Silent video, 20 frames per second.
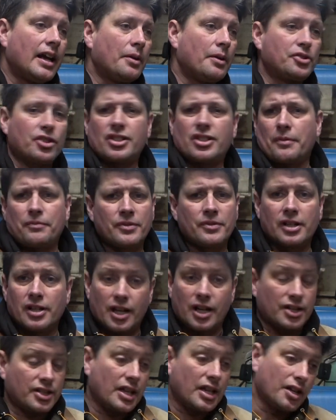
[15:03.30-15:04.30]
Just something,
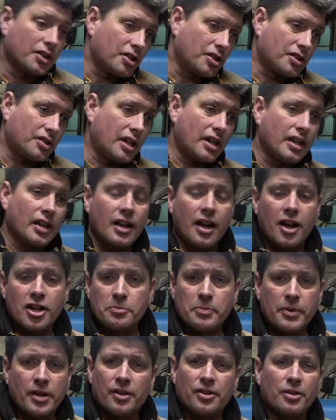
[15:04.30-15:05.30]
like I said, I just did it
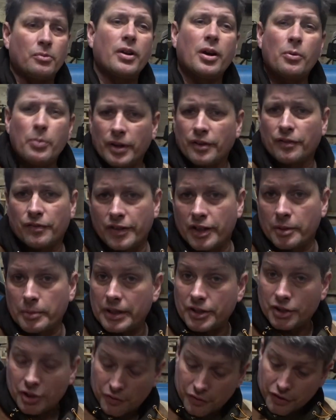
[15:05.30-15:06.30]
last minute. I thought, well, I will film
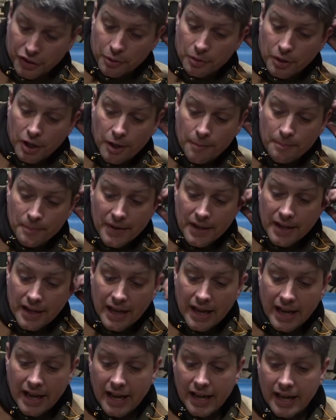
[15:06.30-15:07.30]
it just for you lot.
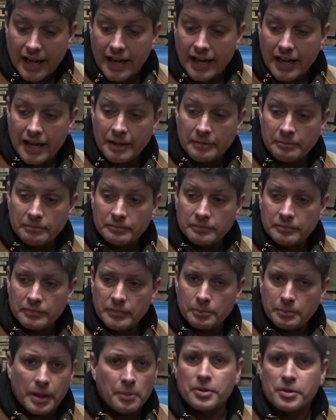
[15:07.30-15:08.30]

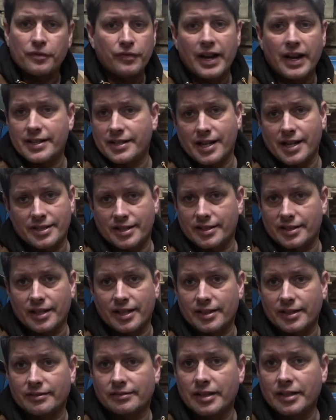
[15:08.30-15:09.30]
But it was a fantastic
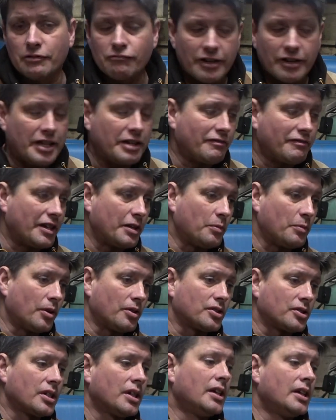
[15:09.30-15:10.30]
day. It really, really
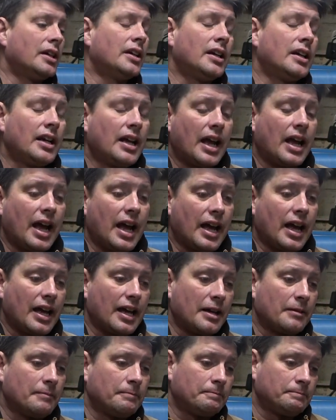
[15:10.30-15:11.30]
was.
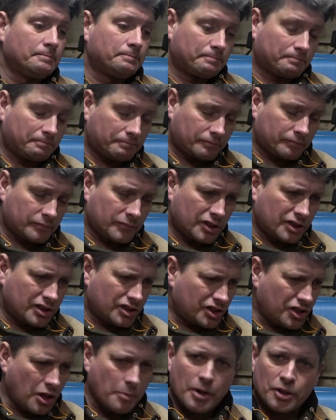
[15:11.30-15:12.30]

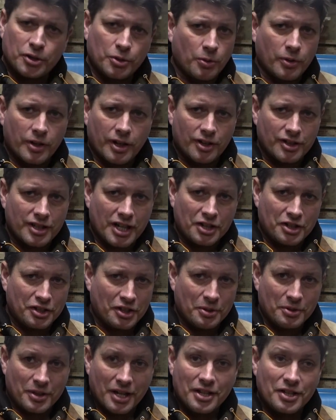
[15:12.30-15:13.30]
So much organisation
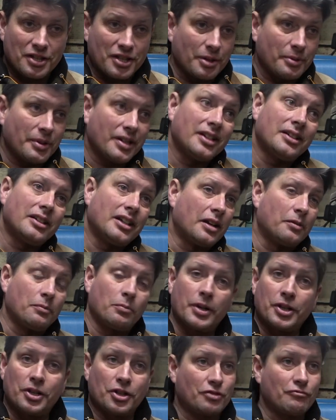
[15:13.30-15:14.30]
goes into it, and
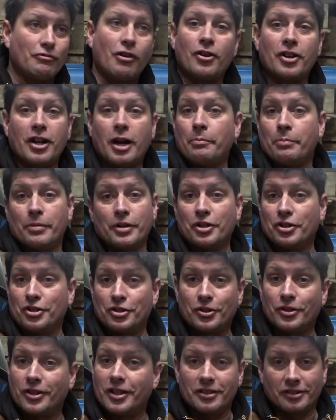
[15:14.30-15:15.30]
we just rock up and
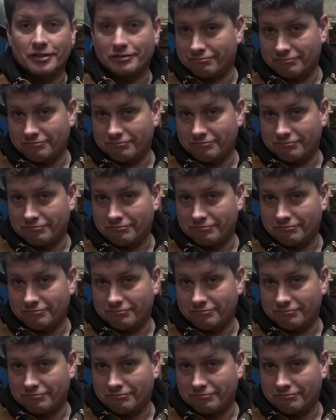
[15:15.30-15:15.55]
enjoy it and